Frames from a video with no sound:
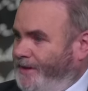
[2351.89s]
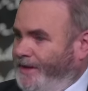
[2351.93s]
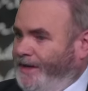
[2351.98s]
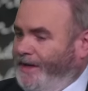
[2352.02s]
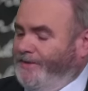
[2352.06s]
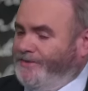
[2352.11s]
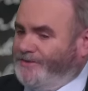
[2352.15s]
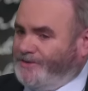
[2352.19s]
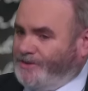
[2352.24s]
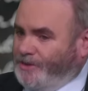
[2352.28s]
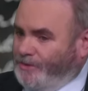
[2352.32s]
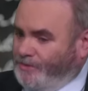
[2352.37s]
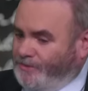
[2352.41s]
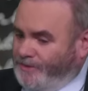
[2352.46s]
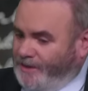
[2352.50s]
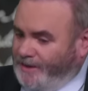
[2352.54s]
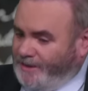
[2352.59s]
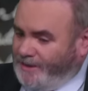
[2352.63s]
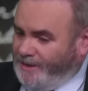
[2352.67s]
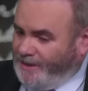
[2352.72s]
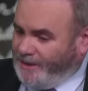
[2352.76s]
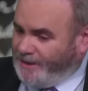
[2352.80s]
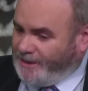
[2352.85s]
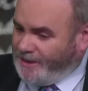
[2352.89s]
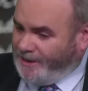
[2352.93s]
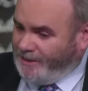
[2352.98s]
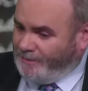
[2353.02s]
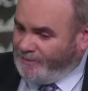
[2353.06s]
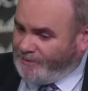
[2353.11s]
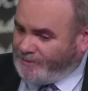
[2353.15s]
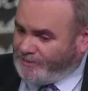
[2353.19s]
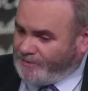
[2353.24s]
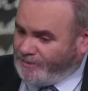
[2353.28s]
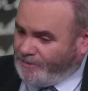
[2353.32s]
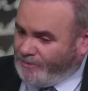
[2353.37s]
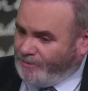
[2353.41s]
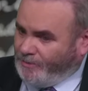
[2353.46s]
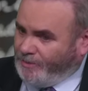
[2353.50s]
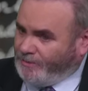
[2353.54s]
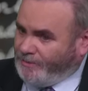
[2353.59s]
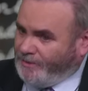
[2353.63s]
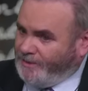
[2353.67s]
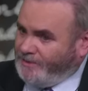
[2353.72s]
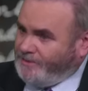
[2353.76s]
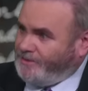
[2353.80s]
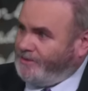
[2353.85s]
And so then he came into the
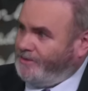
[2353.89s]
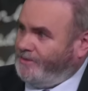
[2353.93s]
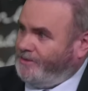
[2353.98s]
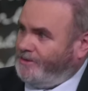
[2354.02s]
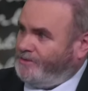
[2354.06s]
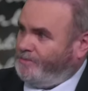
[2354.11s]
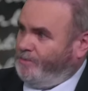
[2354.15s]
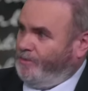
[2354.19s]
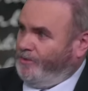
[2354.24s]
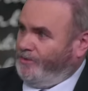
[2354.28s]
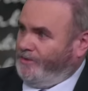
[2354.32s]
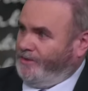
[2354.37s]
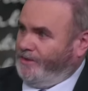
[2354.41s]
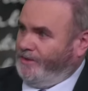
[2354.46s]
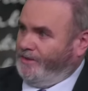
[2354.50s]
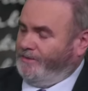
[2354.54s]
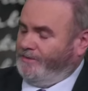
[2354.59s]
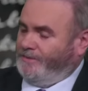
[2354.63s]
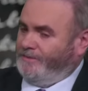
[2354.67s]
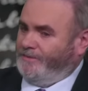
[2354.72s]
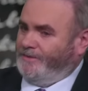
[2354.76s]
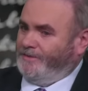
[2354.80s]
world, into this body,